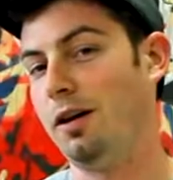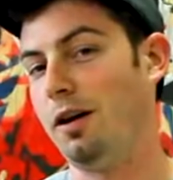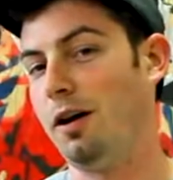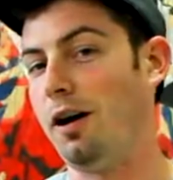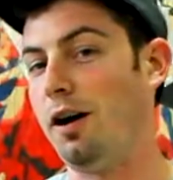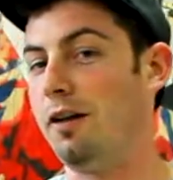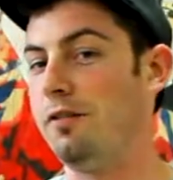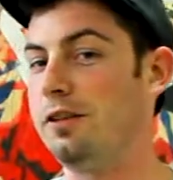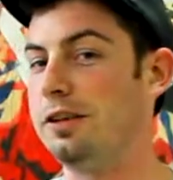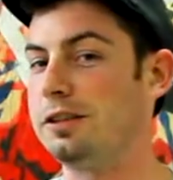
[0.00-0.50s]

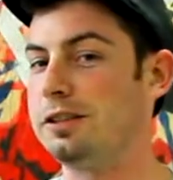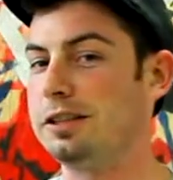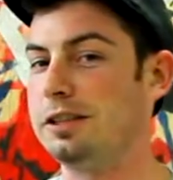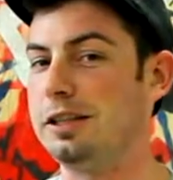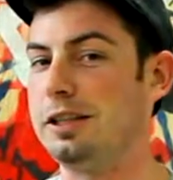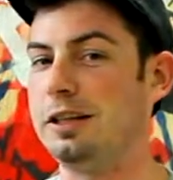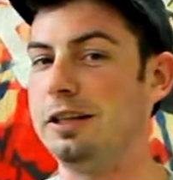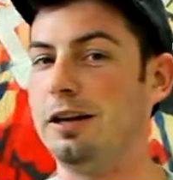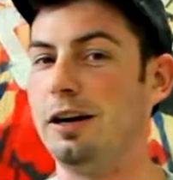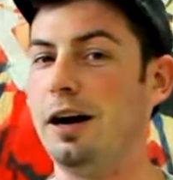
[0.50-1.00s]

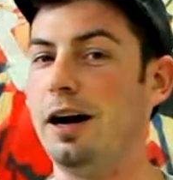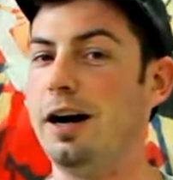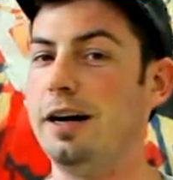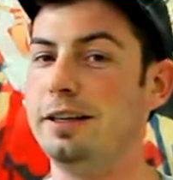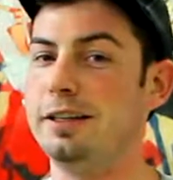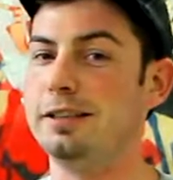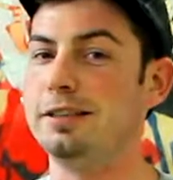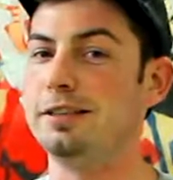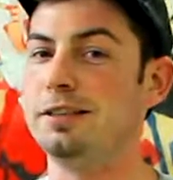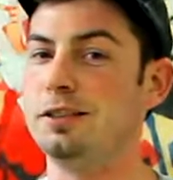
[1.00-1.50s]
Obviously I
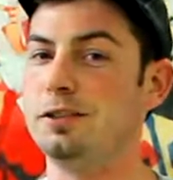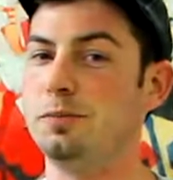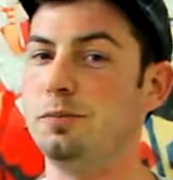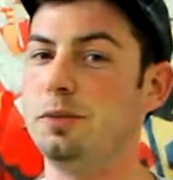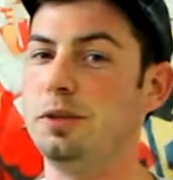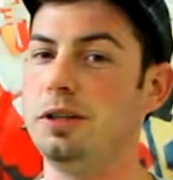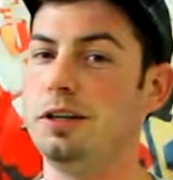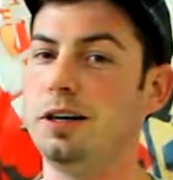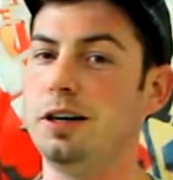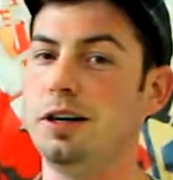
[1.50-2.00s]
didn't,
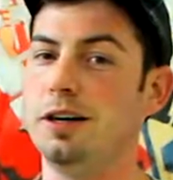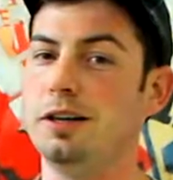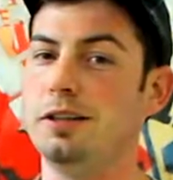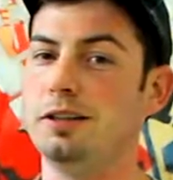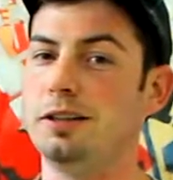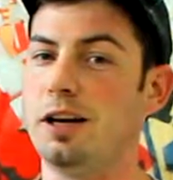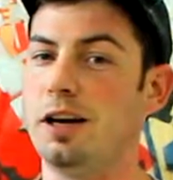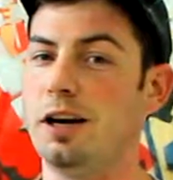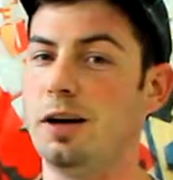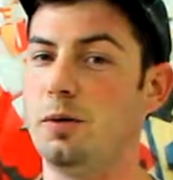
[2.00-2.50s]

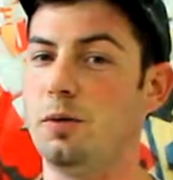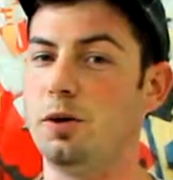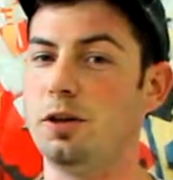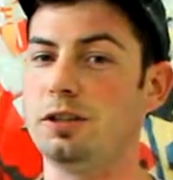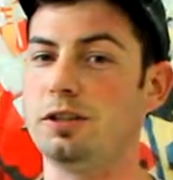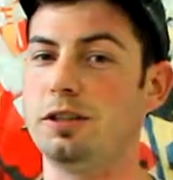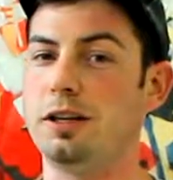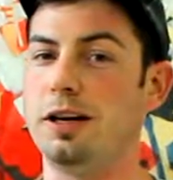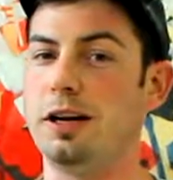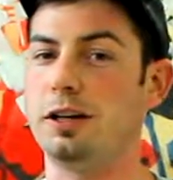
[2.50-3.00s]
because I
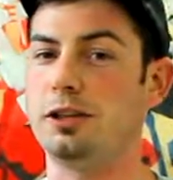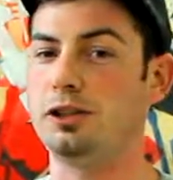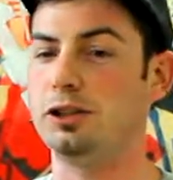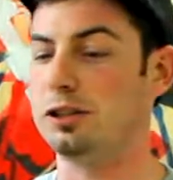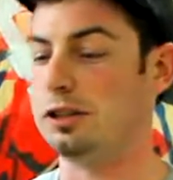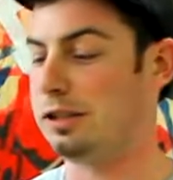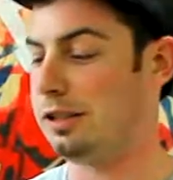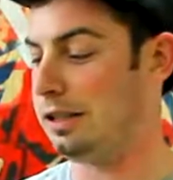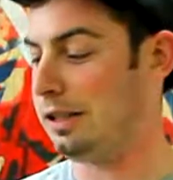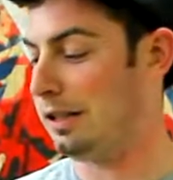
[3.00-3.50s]
wasn't
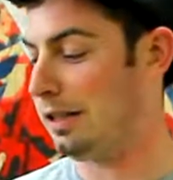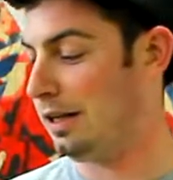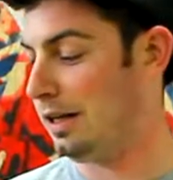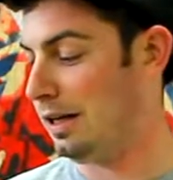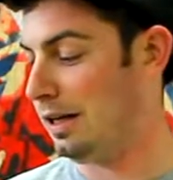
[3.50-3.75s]
actually